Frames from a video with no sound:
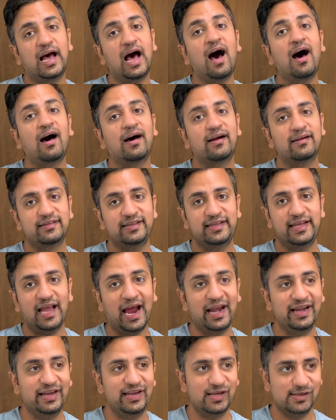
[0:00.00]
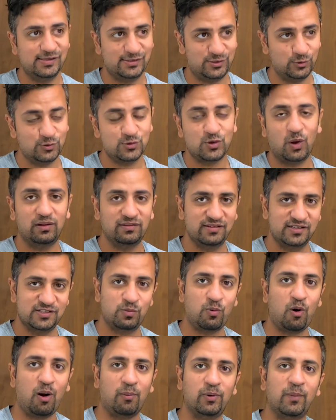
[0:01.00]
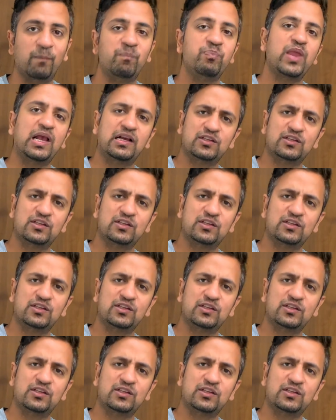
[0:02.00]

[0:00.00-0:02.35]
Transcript: are the ideas to solve this problem.